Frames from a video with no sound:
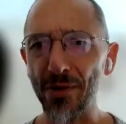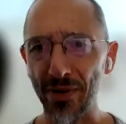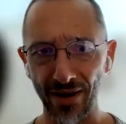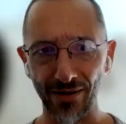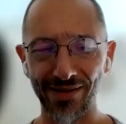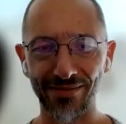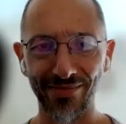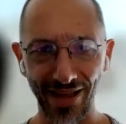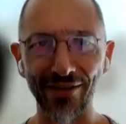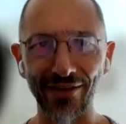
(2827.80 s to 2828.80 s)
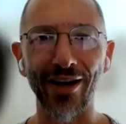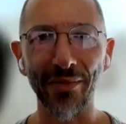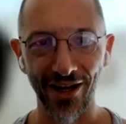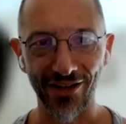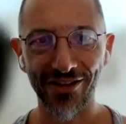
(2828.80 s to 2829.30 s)
your pills. Thank you very
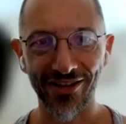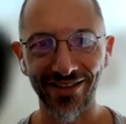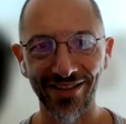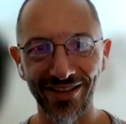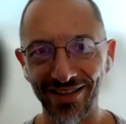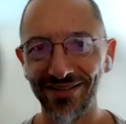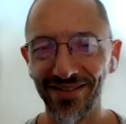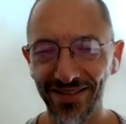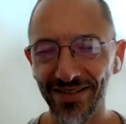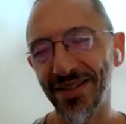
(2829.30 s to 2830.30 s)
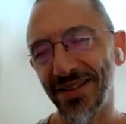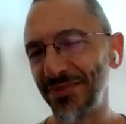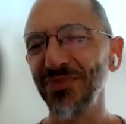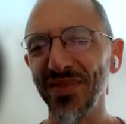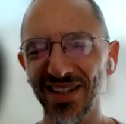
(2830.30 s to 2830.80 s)
much. So,
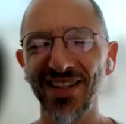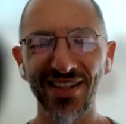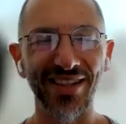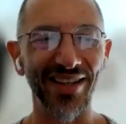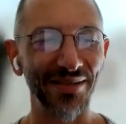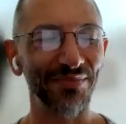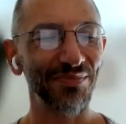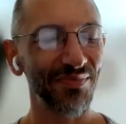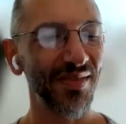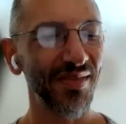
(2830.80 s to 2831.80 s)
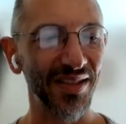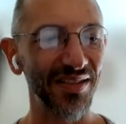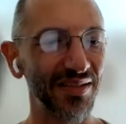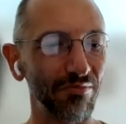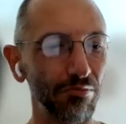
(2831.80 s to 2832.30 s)
yeah. So,